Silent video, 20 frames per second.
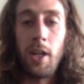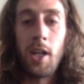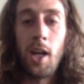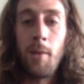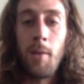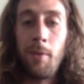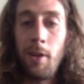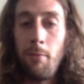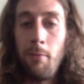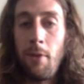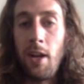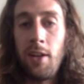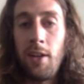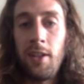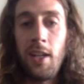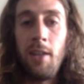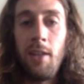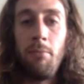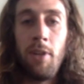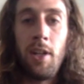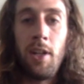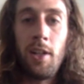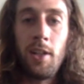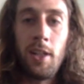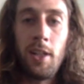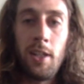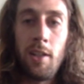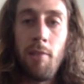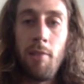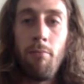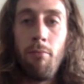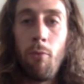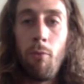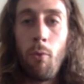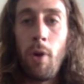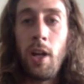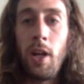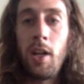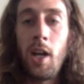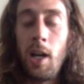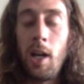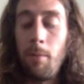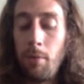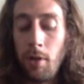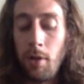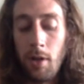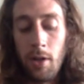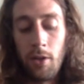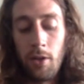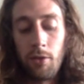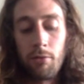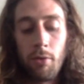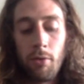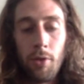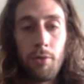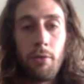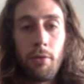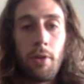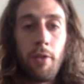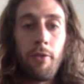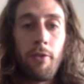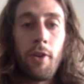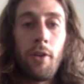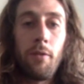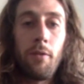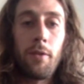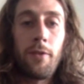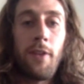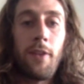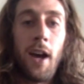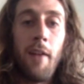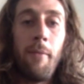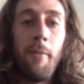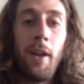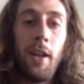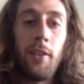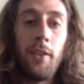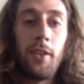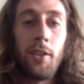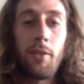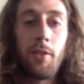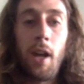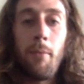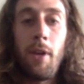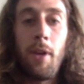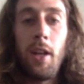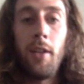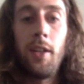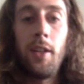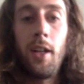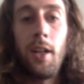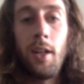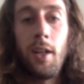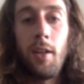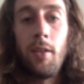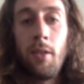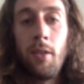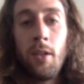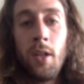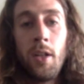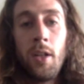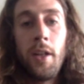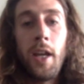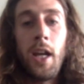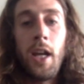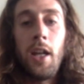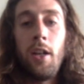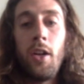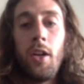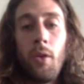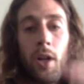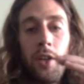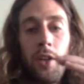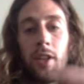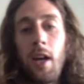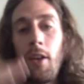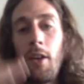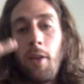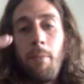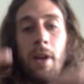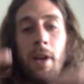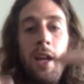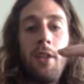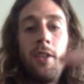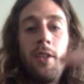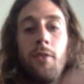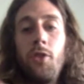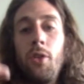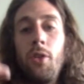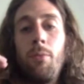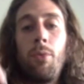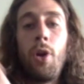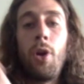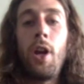Wake up and then meditate immediately, then wake up scroll through your phone for 5 minutes and try meditating. Mm-hmm. And notice how the pace of your